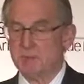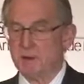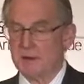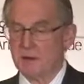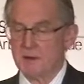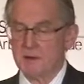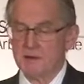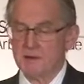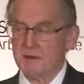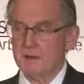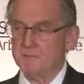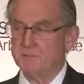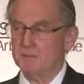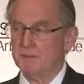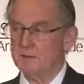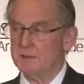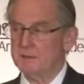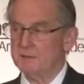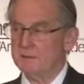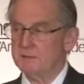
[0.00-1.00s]

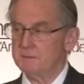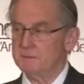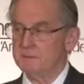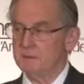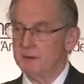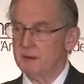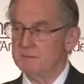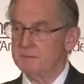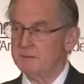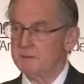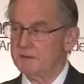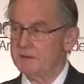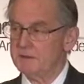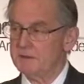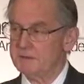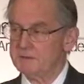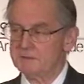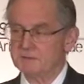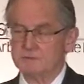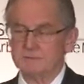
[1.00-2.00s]
party-appointed
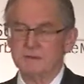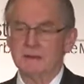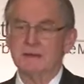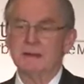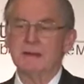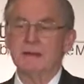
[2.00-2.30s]
nominees